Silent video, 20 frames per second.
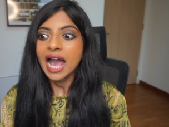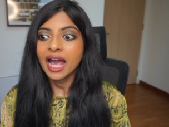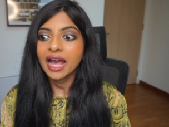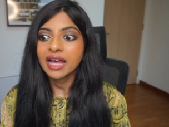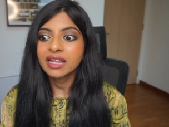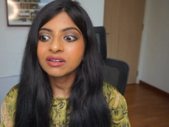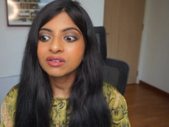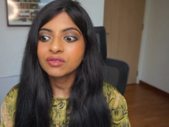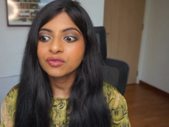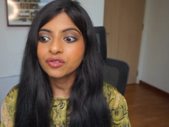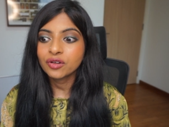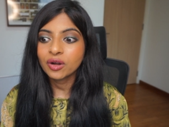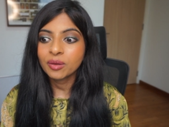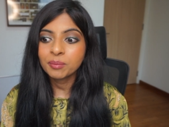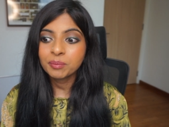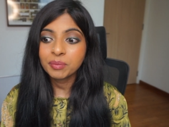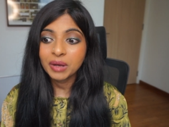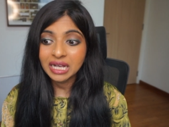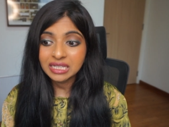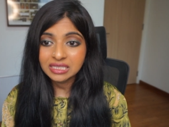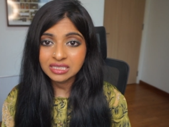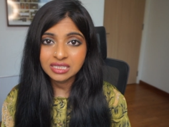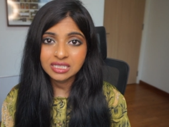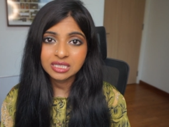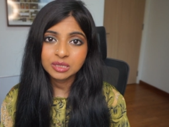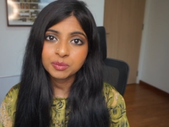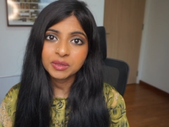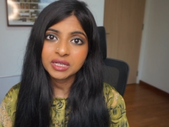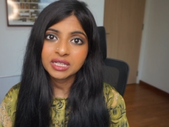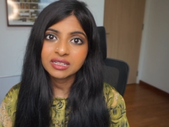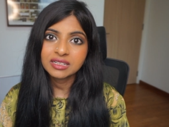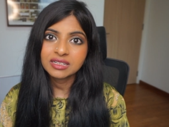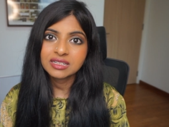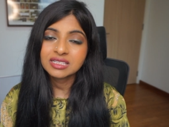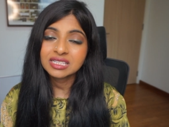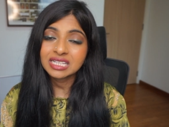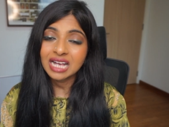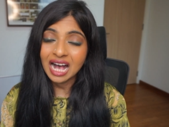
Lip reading: And from past experience,